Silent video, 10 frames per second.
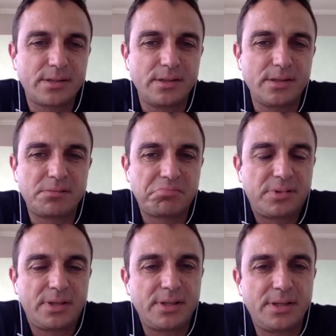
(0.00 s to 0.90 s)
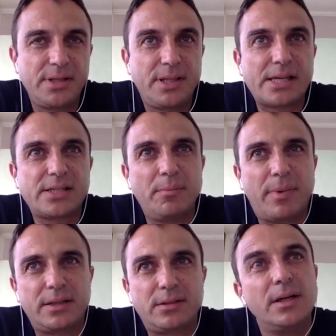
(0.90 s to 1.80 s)
it doesn't
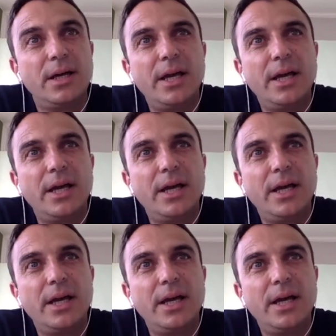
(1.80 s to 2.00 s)
matter.